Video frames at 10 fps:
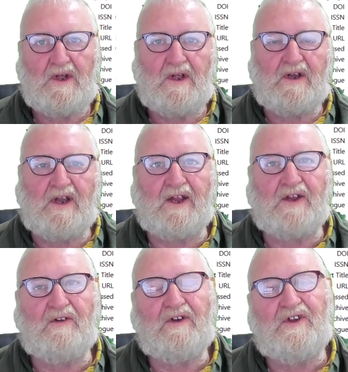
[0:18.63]
Now
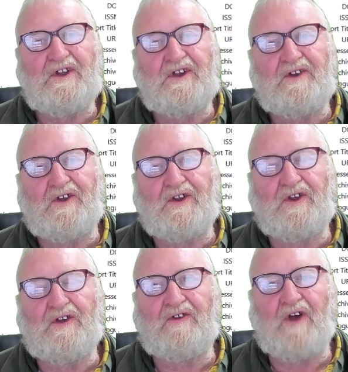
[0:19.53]
you needed to
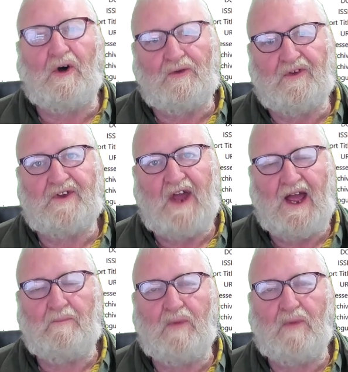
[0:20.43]
use Alt and Tab